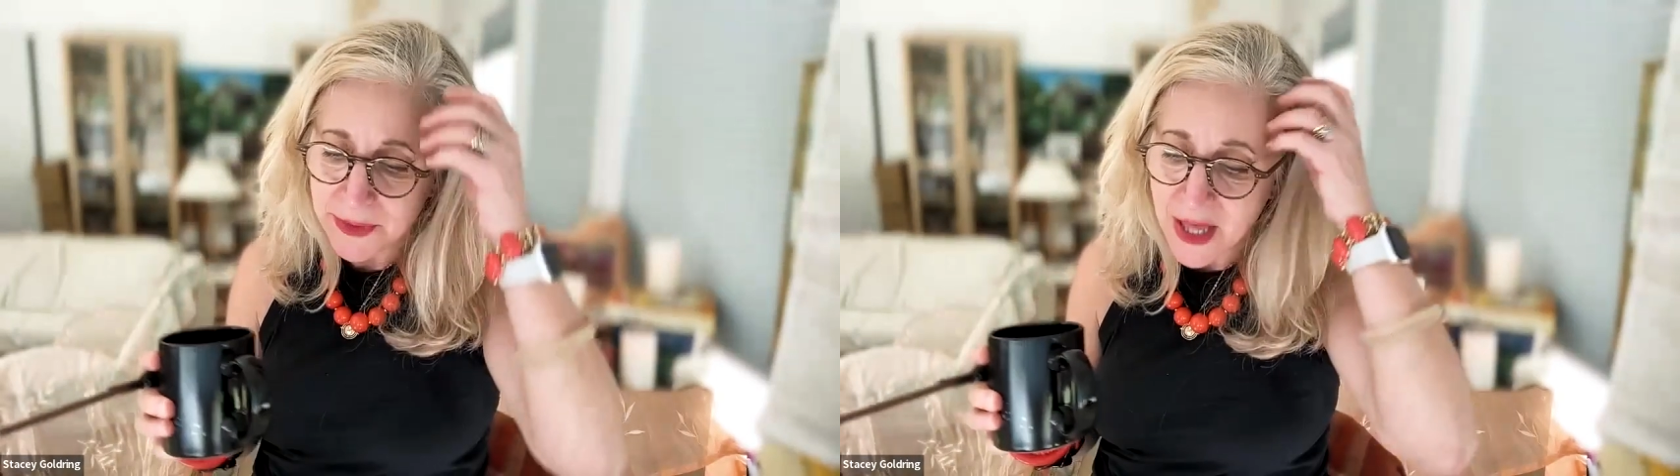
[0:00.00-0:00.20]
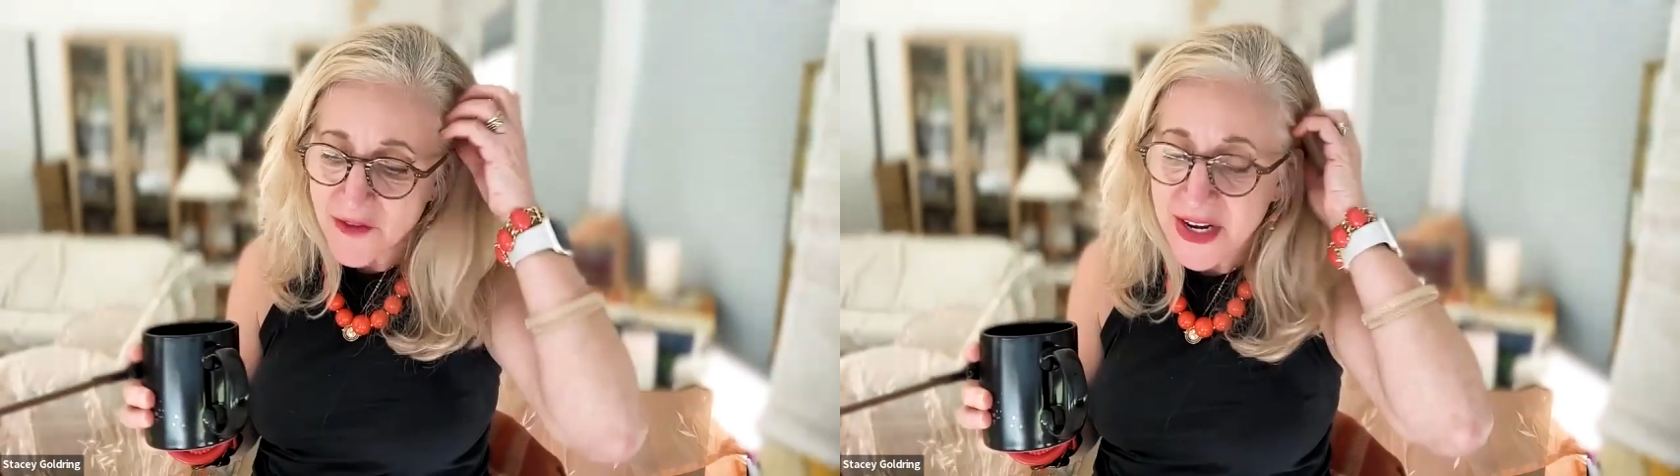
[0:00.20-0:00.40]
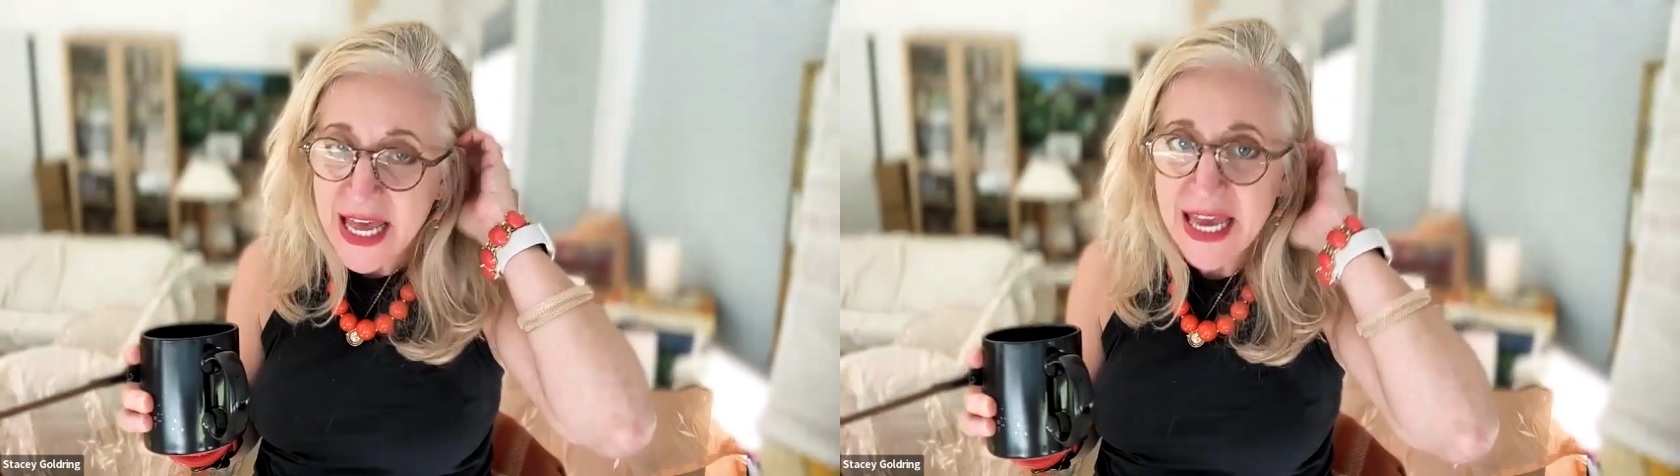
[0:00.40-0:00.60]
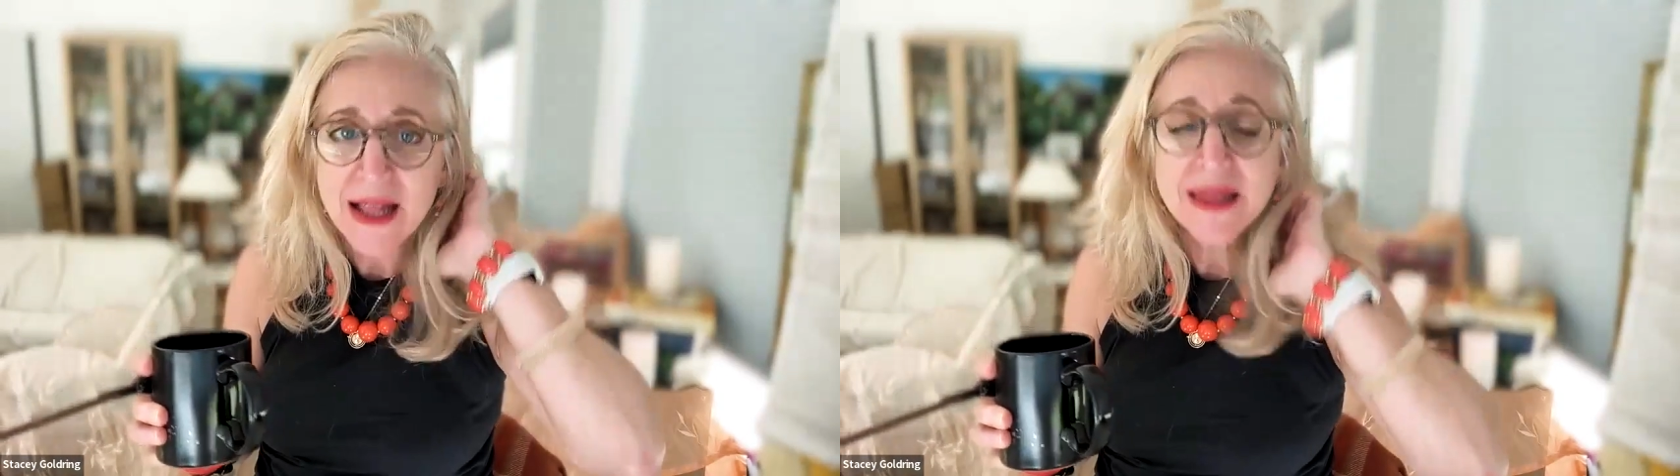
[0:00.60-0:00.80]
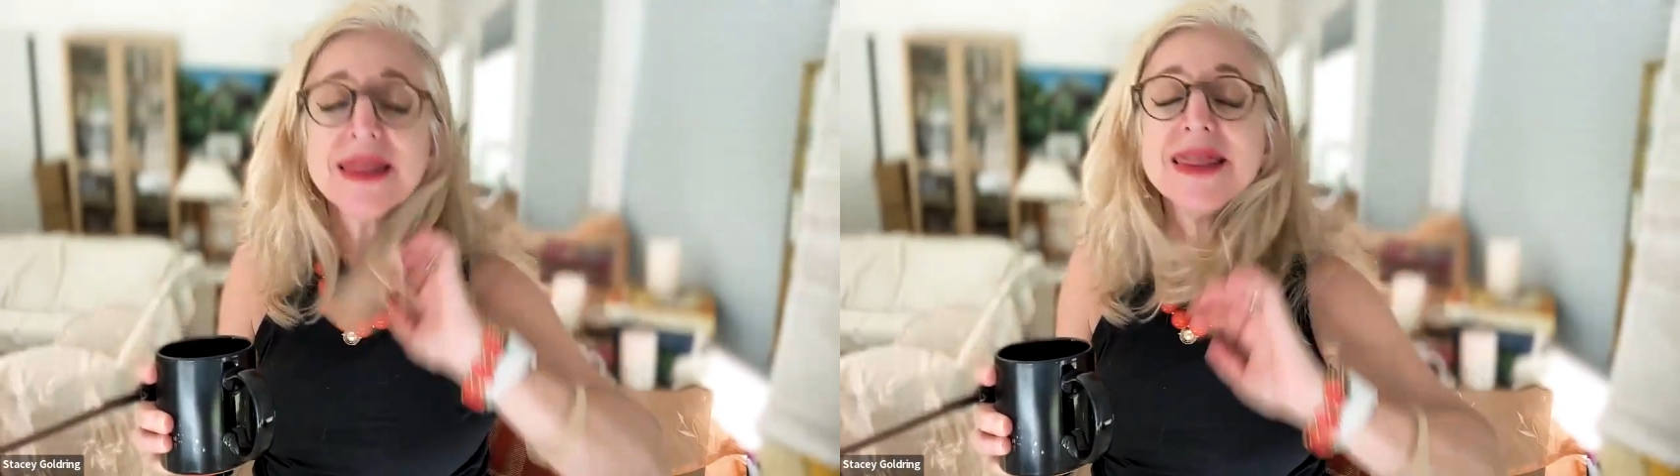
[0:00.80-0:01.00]

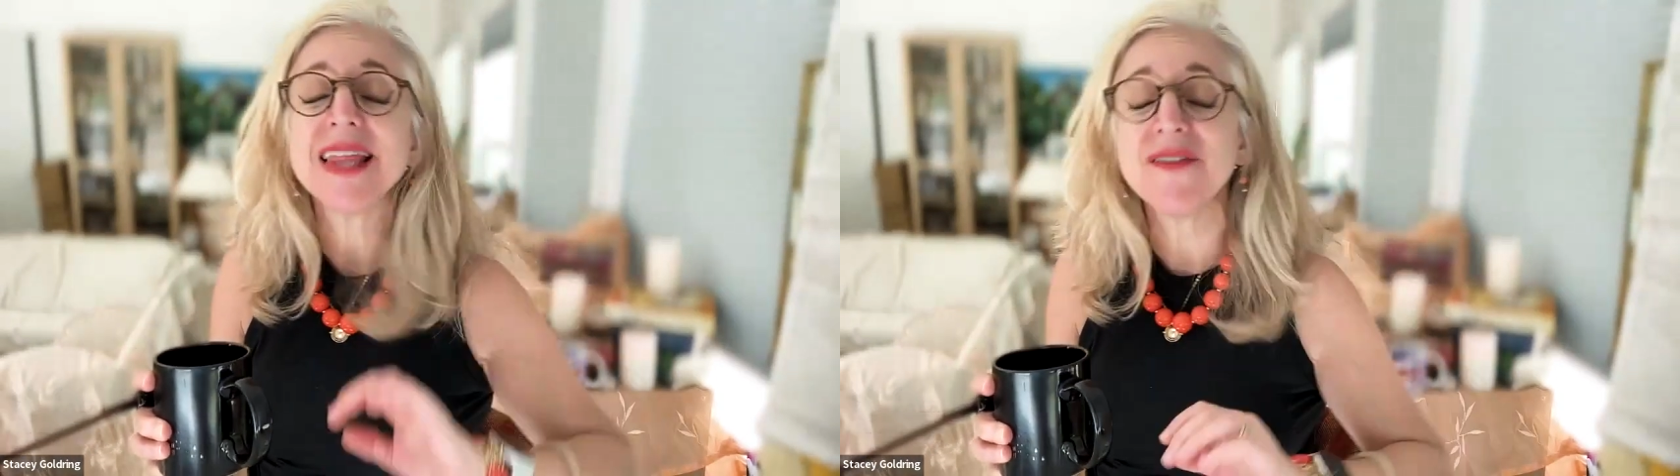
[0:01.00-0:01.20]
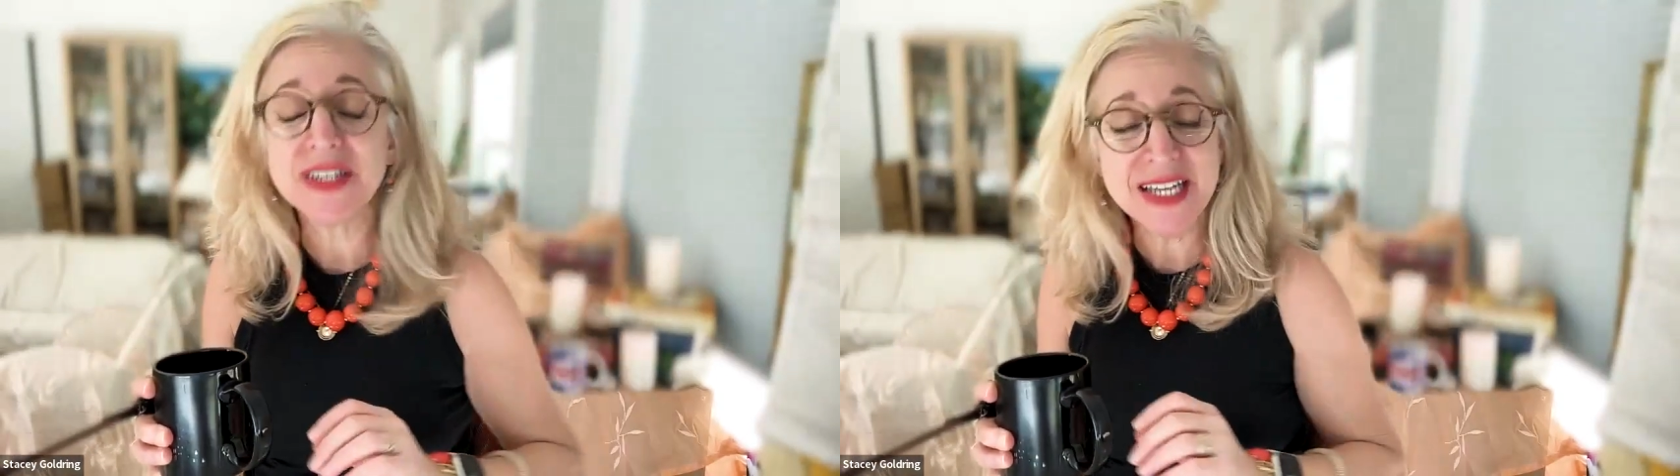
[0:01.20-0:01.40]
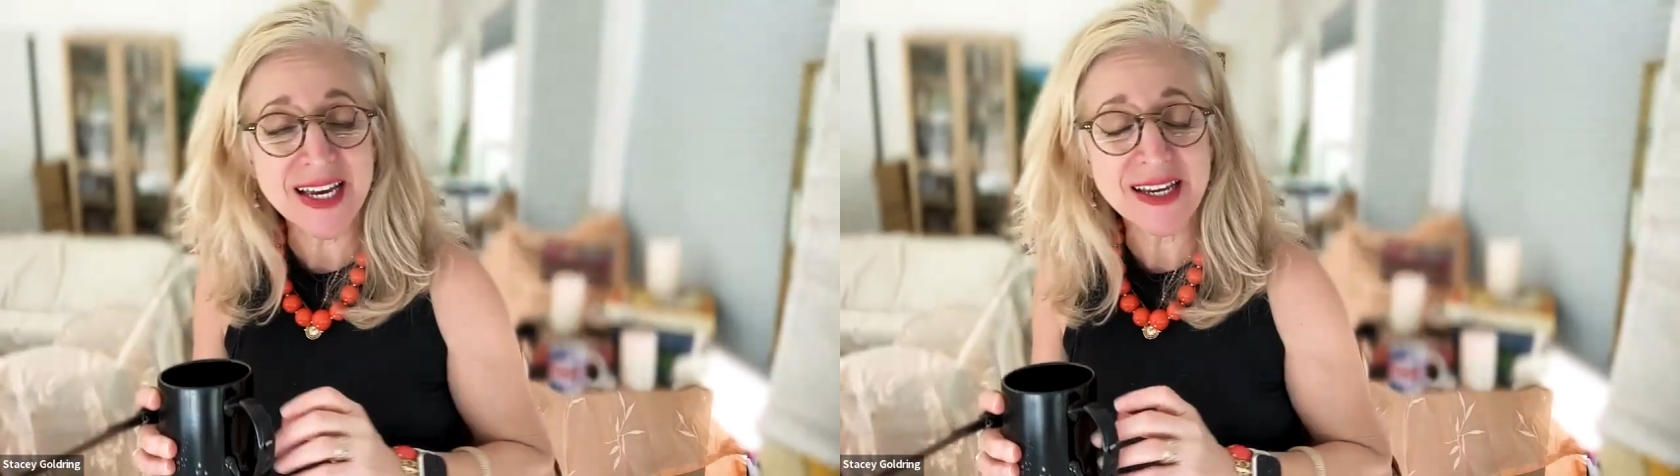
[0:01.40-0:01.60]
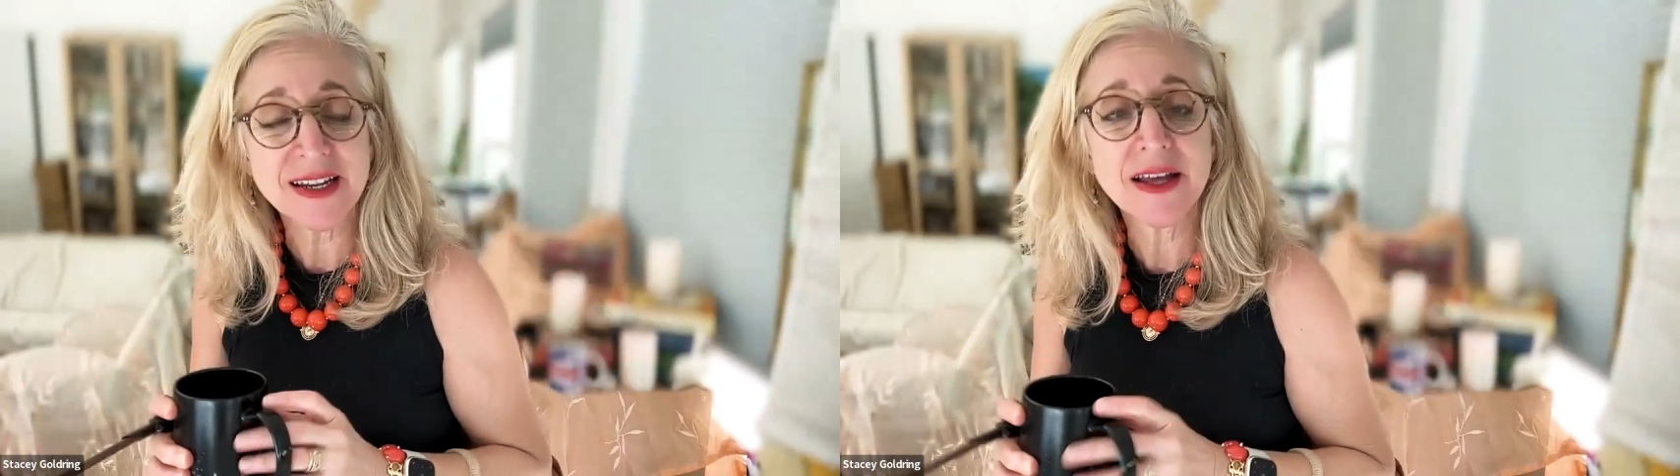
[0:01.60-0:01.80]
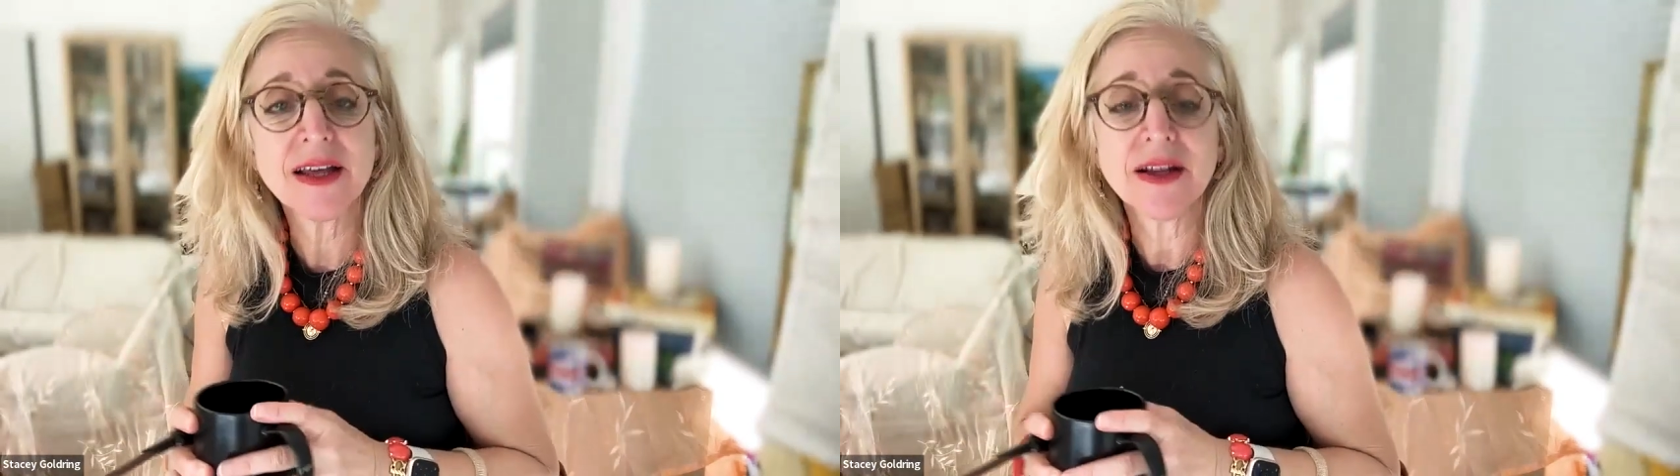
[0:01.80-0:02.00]
levitate,
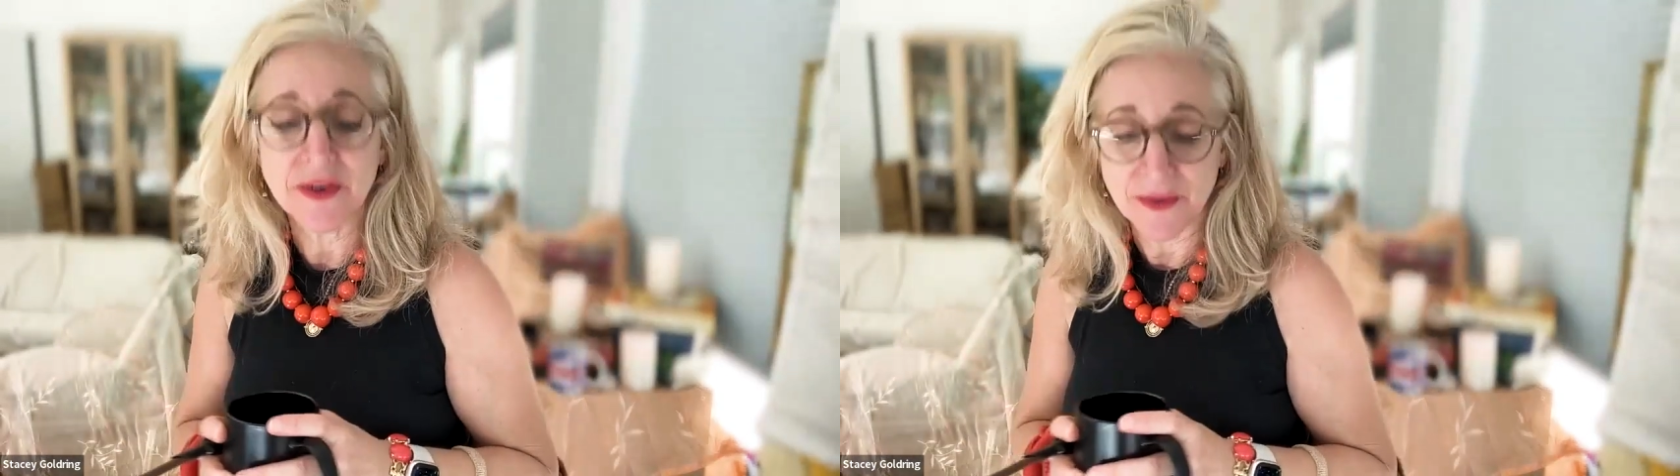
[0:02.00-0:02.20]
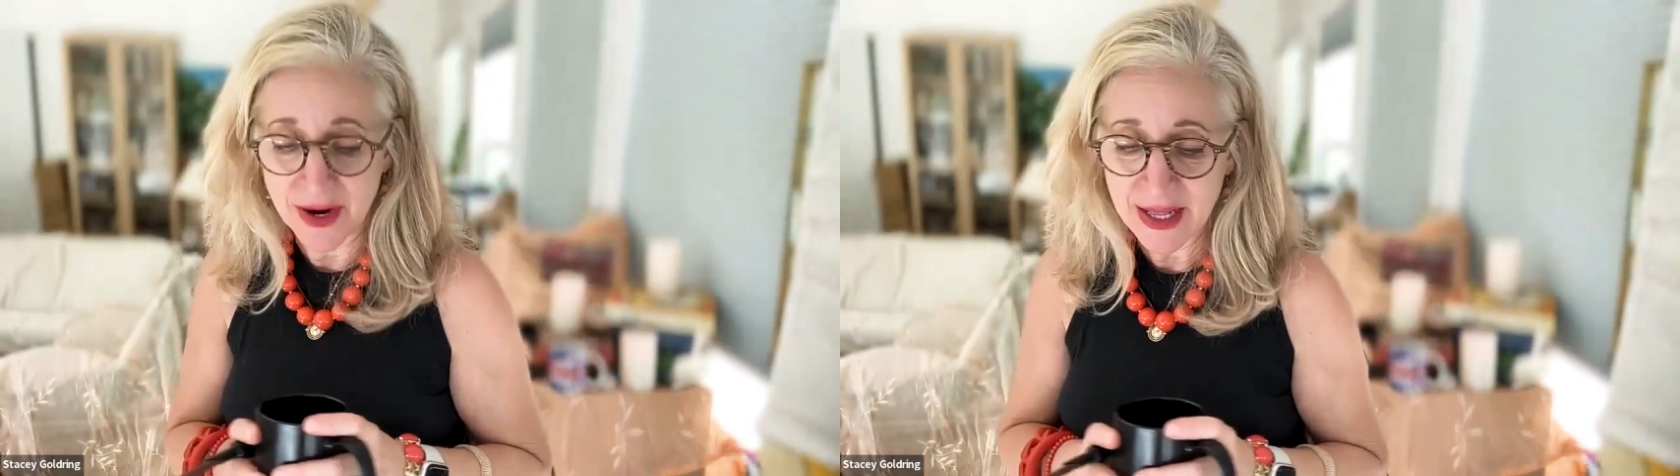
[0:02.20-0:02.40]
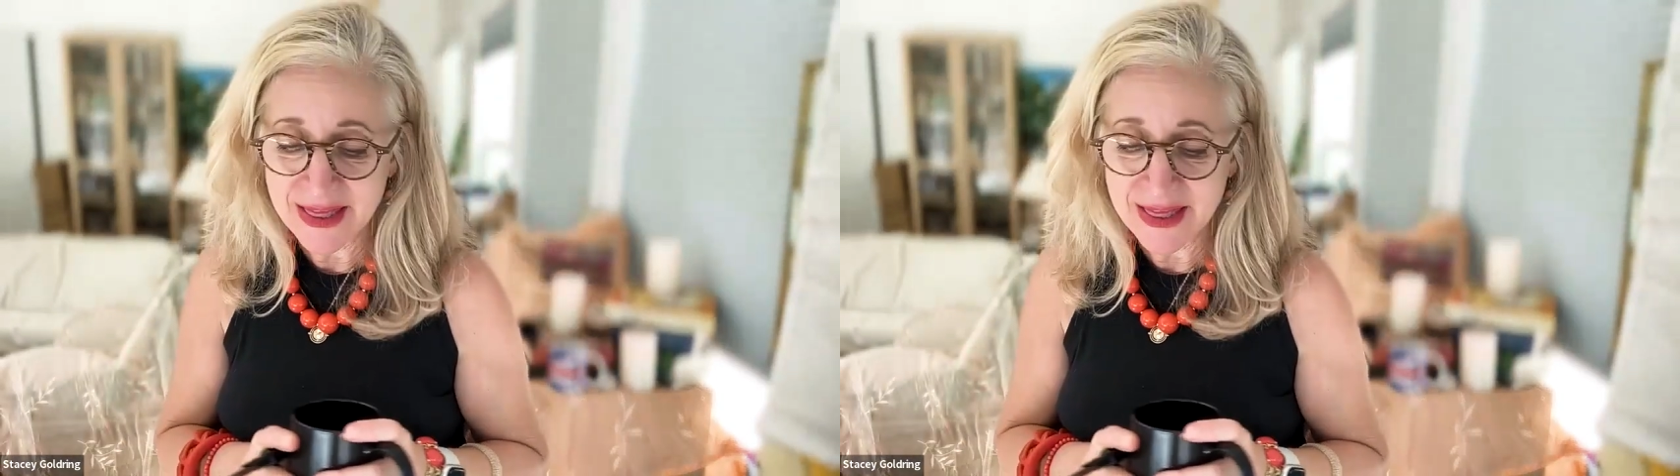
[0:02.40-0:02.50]
right?